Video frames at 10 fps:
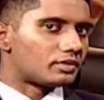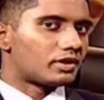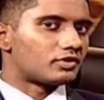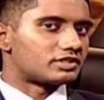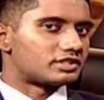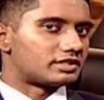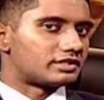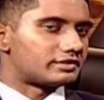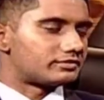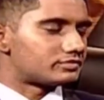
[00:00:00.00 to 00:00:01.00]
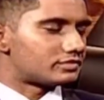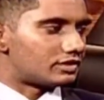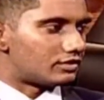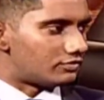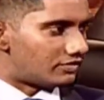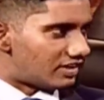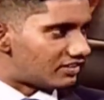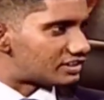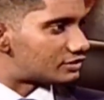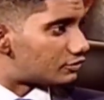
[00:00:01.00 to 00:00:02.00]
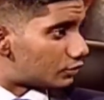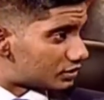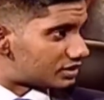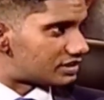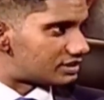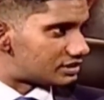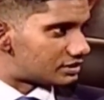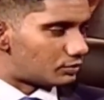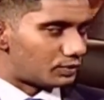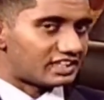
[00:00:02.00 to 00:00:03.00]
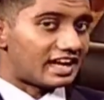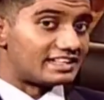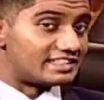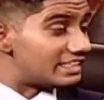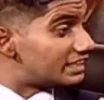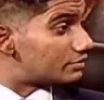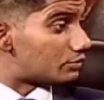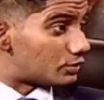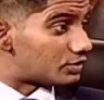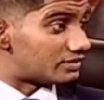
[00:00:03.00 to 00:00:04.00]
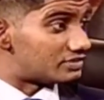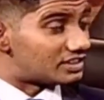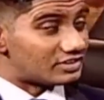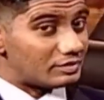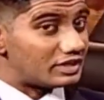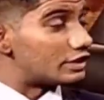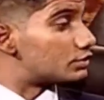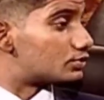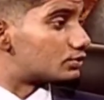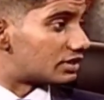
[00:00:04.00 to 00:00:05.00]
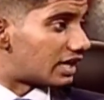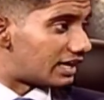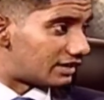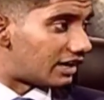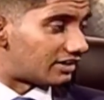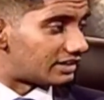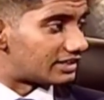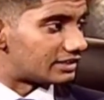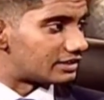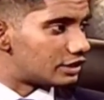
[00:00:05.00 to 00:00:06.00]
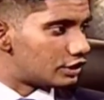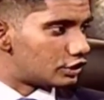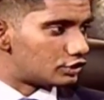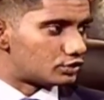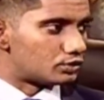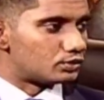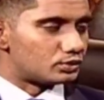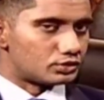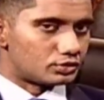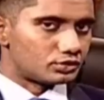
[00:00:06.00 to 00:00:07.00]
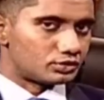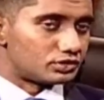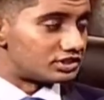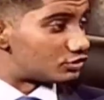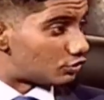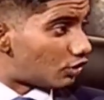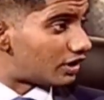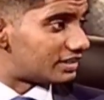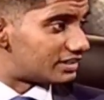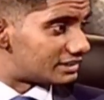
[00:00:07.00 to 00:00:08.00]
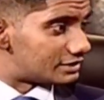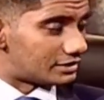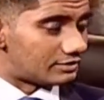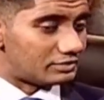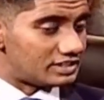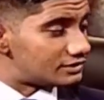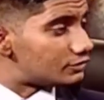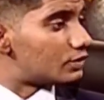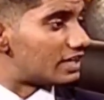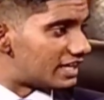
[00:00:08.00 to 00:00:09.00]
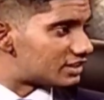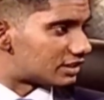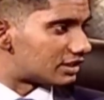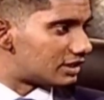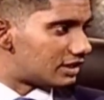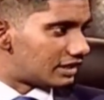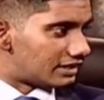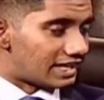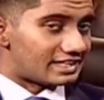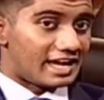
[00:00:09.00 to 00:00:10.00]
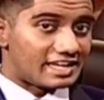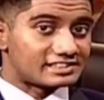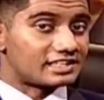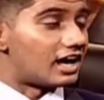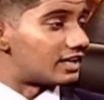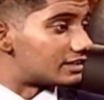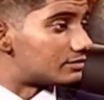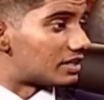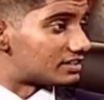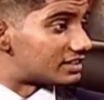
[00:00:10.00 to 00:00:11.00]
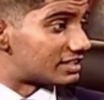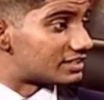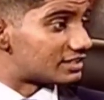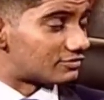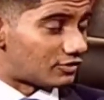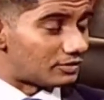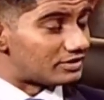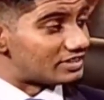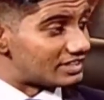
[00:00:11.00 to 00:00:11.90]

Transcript: about uh, various forces with ulterior motives creeping into the Aragalaya to, to, to destroy this peaceful nature that has garnered much attention from even